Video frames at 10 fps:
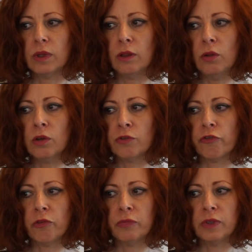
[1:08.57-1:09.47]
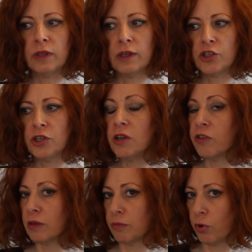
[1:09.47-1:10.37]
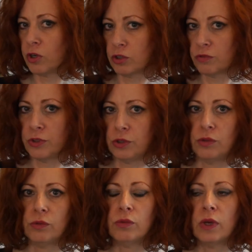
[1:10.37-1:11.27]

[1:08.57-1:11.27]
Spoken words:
look from the engineering point of view,